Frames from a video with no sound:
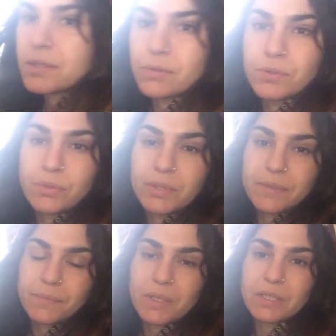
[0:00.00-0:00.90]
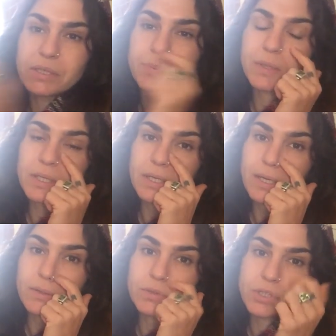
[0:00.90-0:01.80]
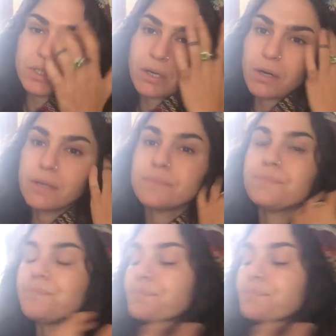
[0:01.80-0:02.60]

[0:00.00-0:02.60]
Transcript: that you're doing and expending energy on,